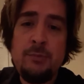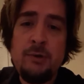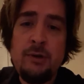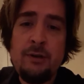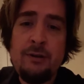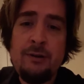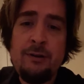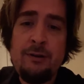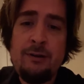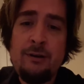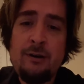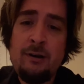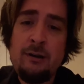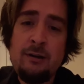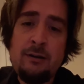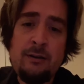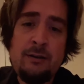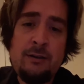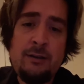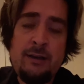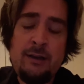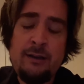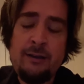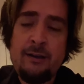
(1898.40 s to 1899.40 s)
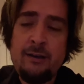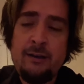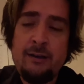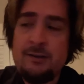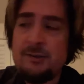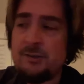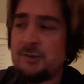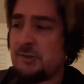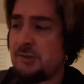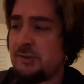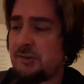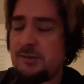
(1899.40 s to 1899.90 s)
But uh, yeah,
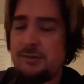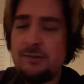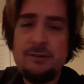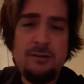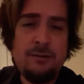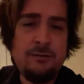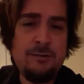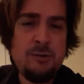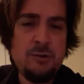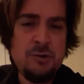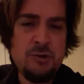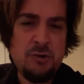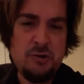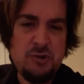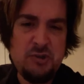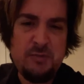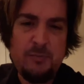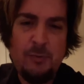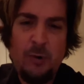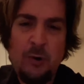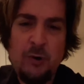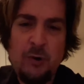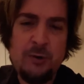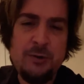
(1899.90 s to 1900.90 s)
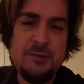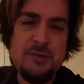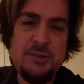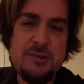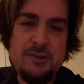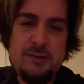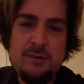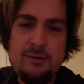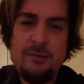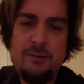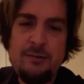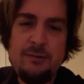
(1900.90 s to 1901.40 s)
guys, just you know, use your
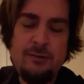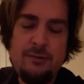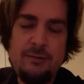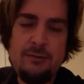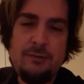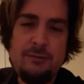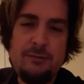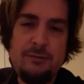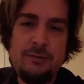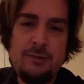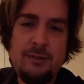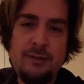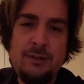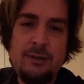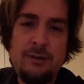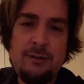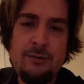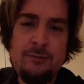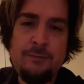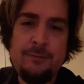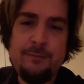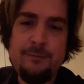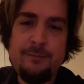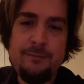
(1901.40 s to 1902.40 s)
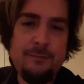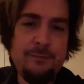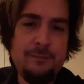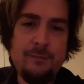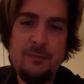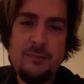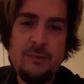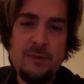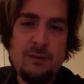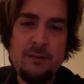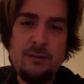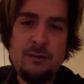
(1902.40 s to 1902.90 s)
smarts. You know,
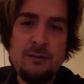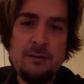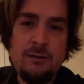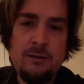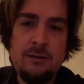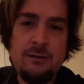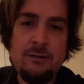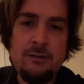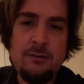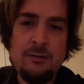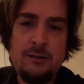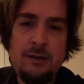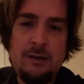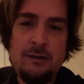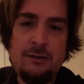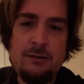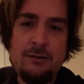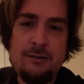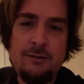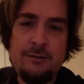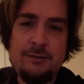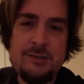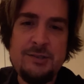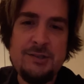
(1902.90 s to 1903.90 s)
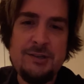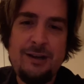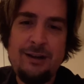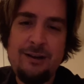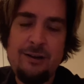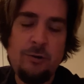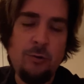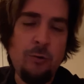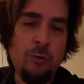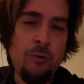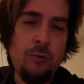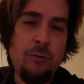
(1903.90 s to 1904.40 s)
uh, it's
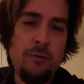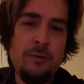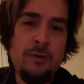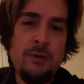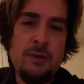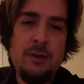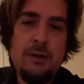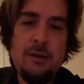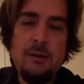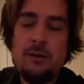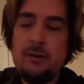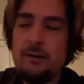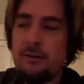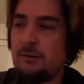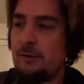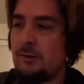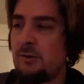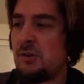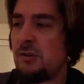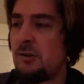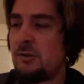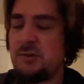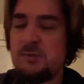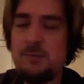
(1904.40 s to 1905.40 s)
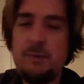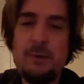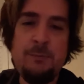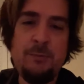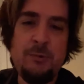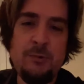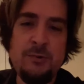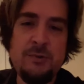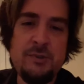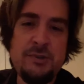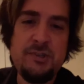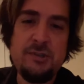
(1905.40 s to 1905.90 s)
not cool, and th- those
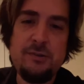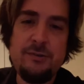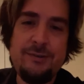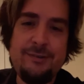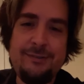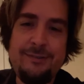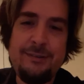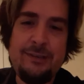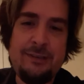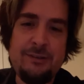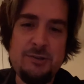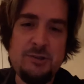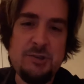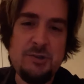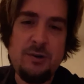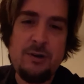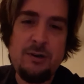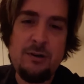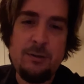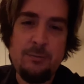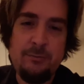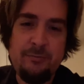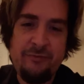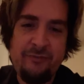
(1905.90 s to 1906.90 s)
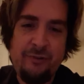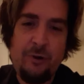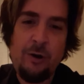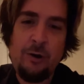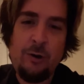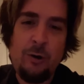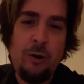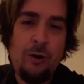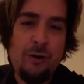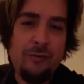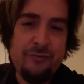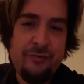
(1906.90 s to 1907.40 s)
people just need to straight up
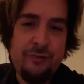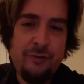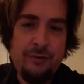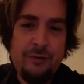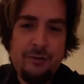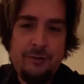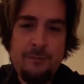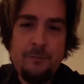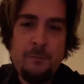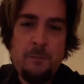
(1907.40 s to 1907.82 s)
fuck off.